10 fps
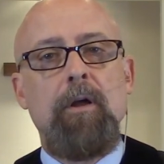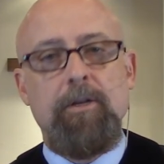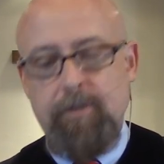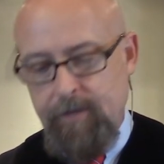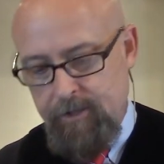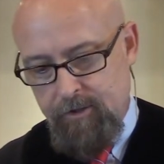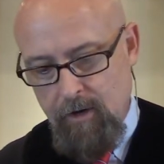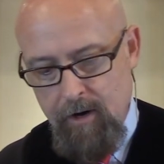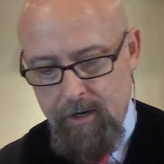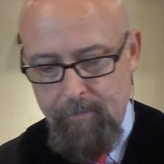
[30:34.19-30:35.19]
And so they
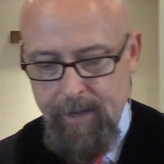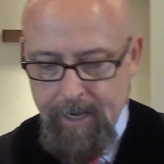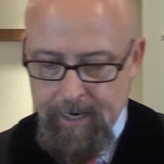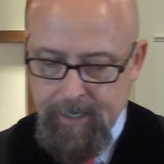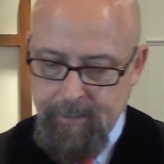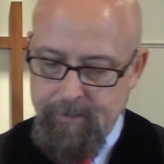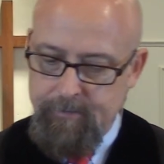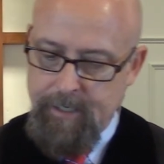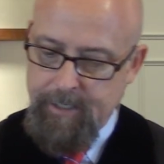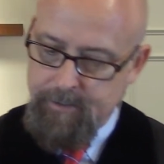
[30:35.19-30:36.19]
started a panic
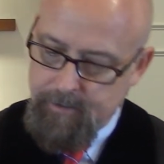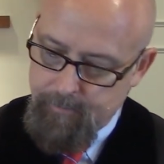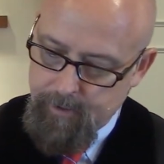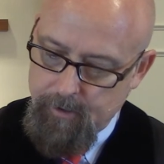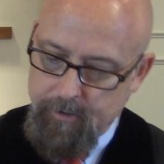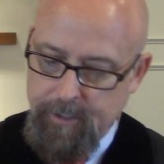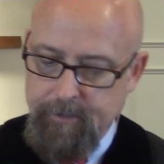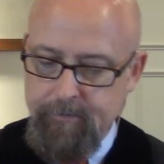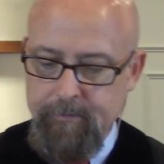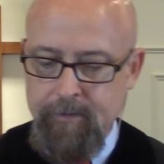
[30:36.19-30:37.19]
to exit the building.